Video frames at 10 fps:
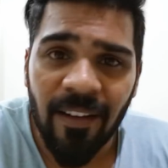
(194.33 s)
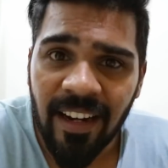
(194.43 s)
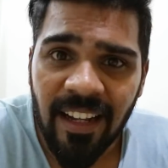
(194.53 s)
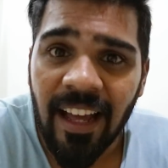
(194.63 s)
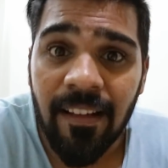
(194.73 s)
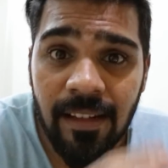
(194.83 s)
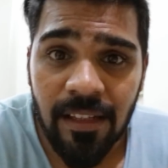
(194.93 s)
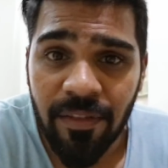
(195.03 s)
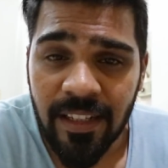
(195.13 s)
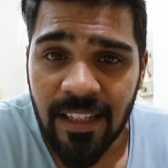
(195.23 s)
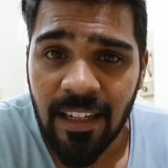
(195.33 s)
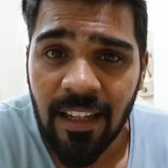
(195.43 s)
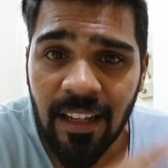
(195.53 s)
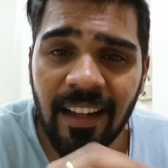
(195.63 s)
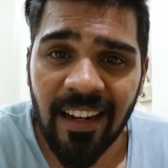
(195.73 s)
Alright, I just fixed it.
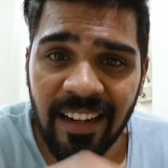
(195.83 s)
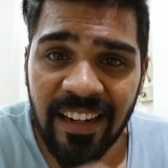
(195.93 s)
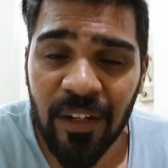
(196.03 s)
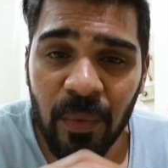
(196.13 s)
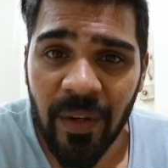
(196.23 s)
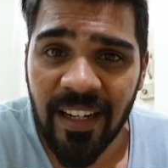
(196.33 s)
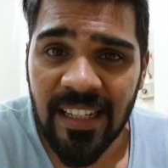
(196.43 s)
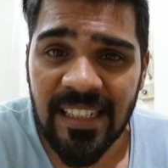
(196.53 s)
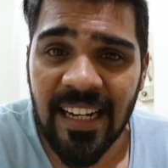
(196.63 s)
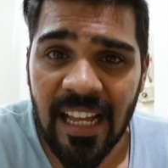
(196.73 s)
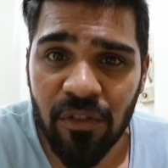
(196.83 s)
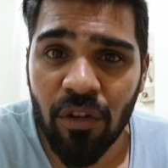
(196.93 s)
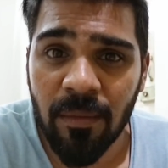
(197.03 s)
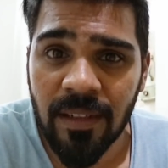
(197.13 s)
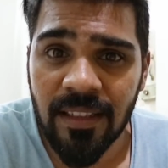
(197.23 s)
Get ready to witness
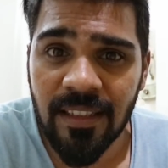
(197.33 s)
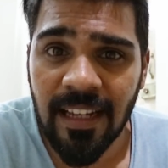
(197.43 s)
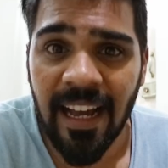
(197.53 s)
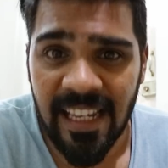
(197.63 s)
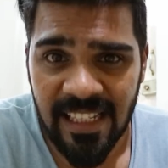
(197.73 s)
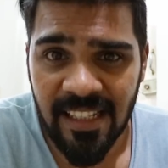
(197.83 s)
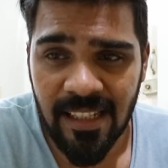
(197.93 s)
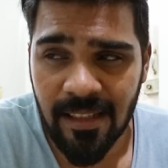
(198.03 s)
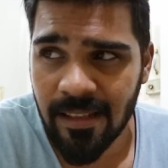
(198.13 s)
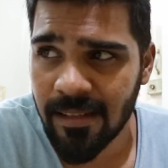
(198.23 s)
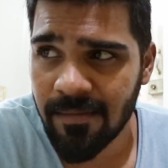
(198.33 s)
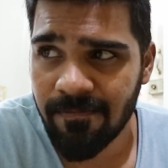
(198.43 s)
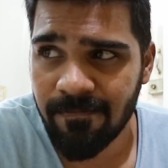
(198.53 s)
Transformers eyes,